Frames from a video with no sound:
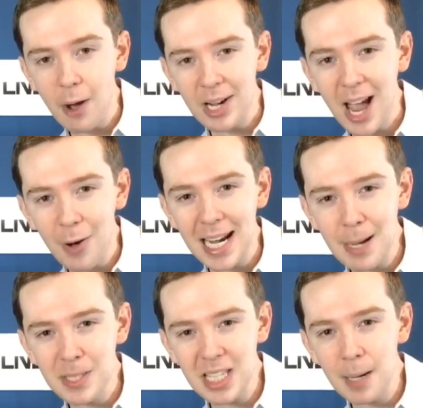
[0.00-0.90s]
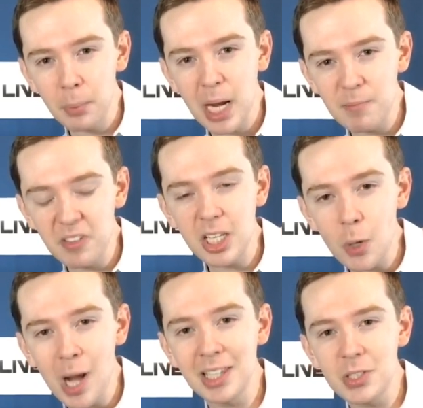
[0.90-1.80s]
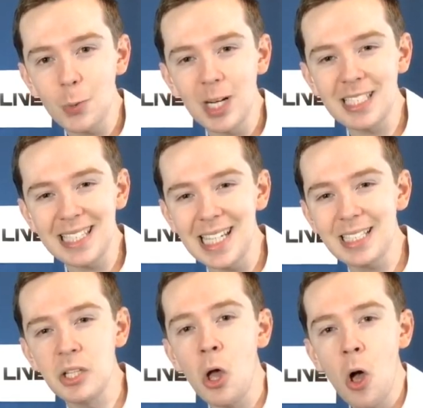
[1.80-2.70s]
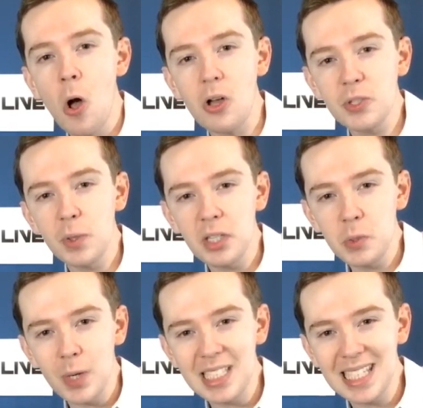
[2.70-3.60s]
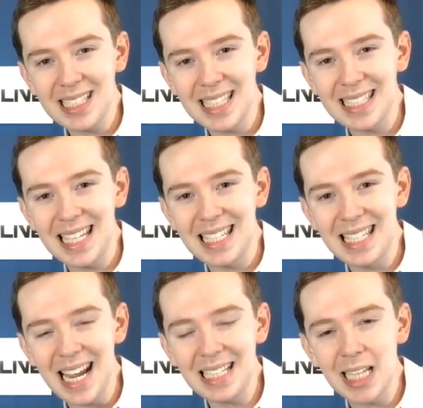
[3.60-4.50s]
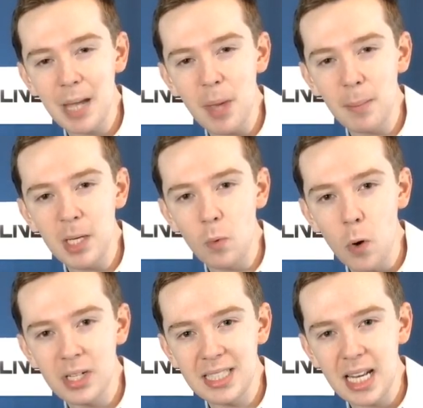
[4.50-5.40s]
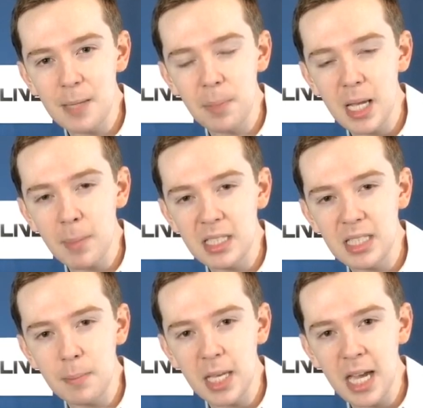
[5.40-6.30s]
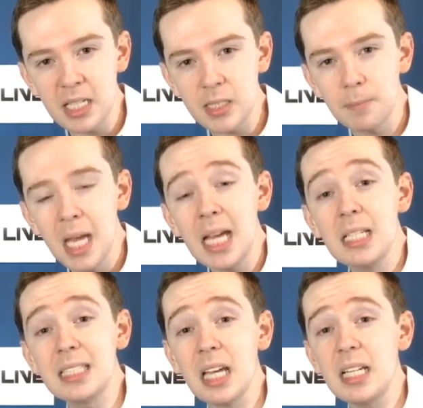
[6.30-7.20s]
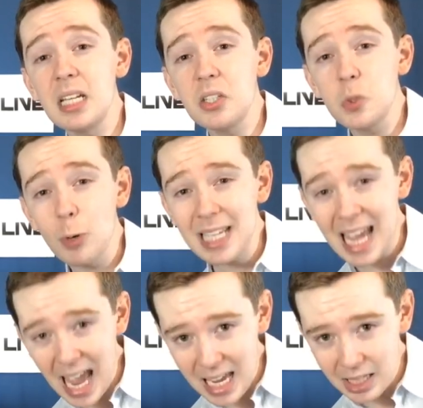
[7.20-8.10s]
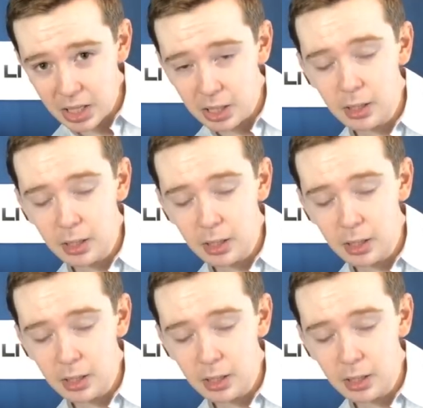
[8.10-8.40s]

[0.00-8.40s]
out now on Amazon Prime Video on the 26th. Also on the 26th is the Daytime Emmy Awards at 8 p.m. on CBS. Sunday the 28th,